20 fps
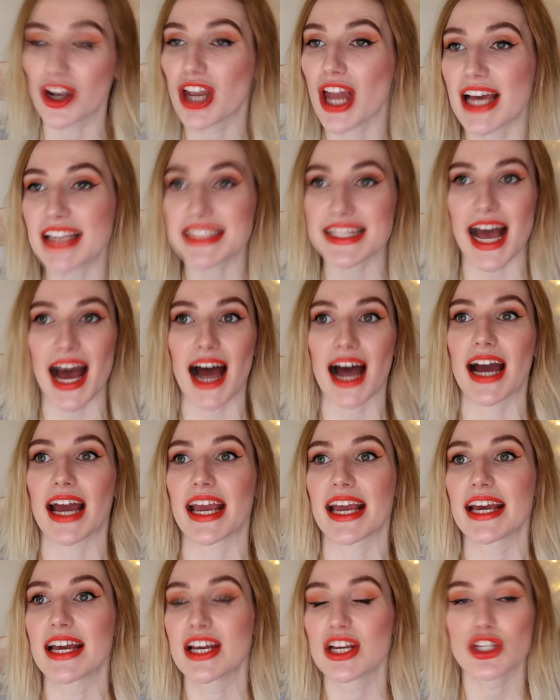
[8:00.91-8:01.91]
unless
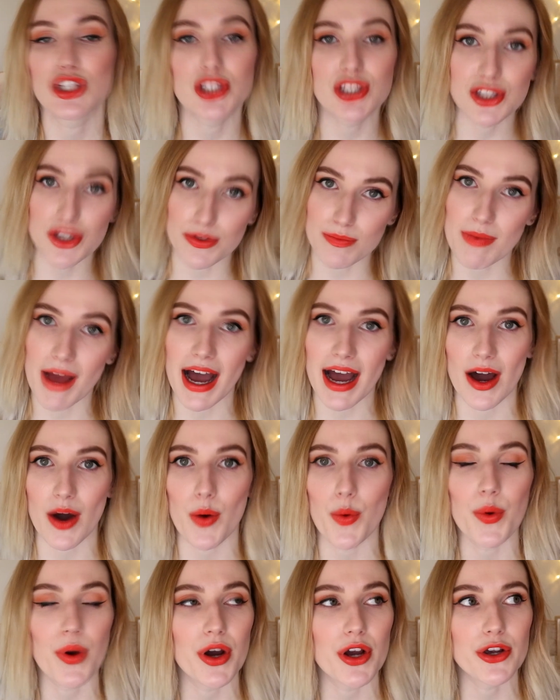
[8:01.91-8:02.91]
I
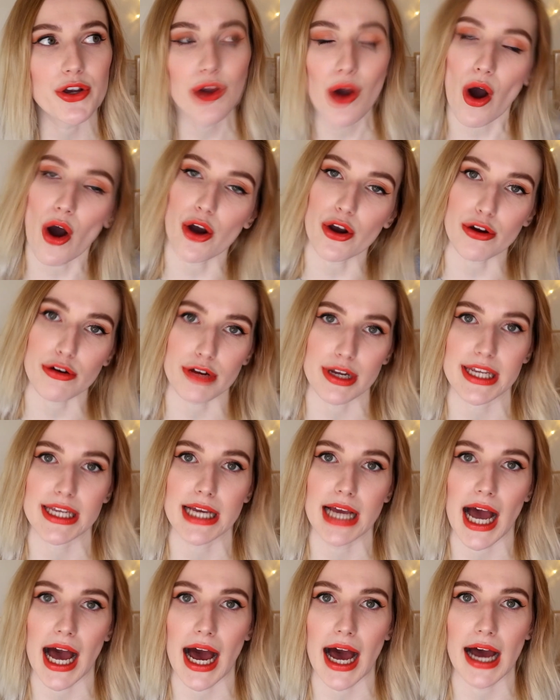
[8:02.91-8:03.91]
somehow got a green
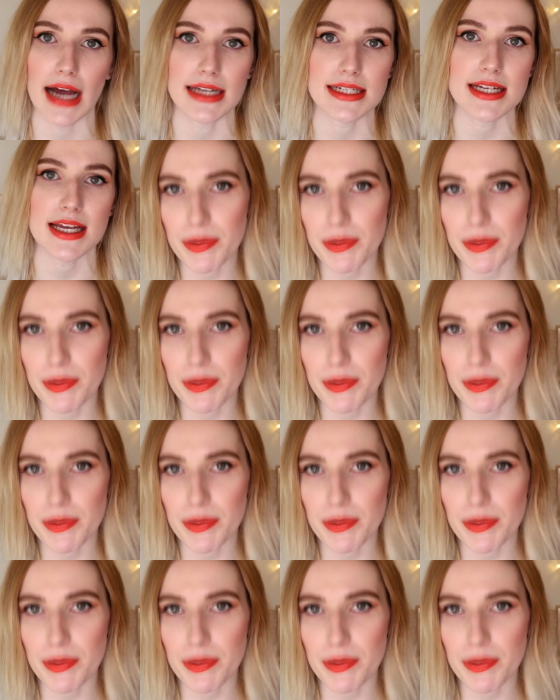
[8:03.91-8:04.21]
card.